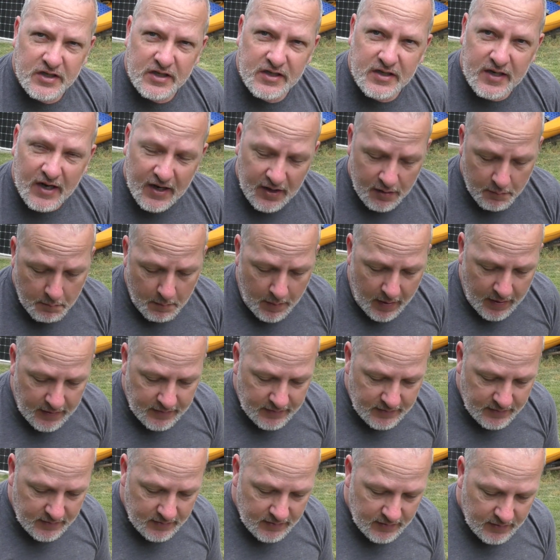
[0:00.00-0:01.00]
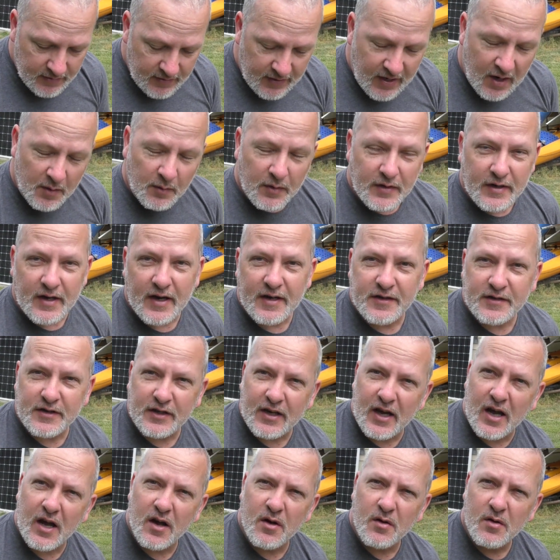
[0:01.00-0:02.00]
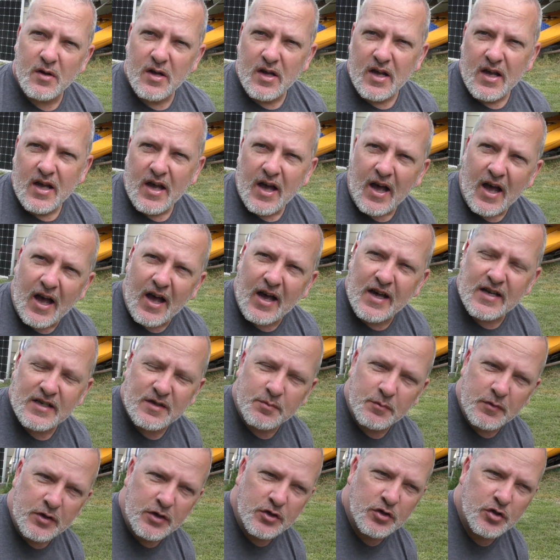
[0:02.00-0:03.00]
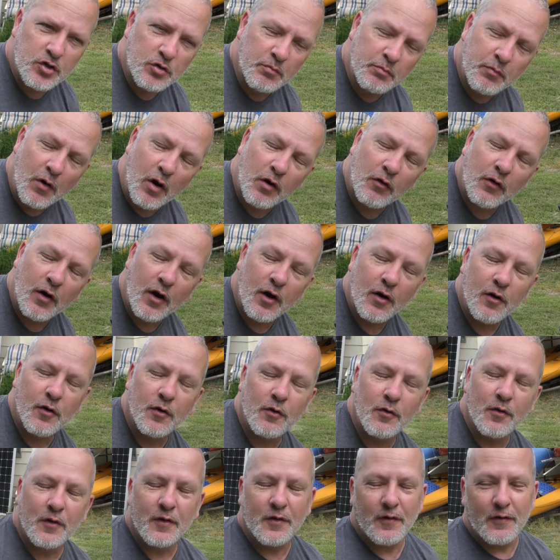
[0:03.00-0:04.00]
just had a mate a couple of days ago asked me to borrow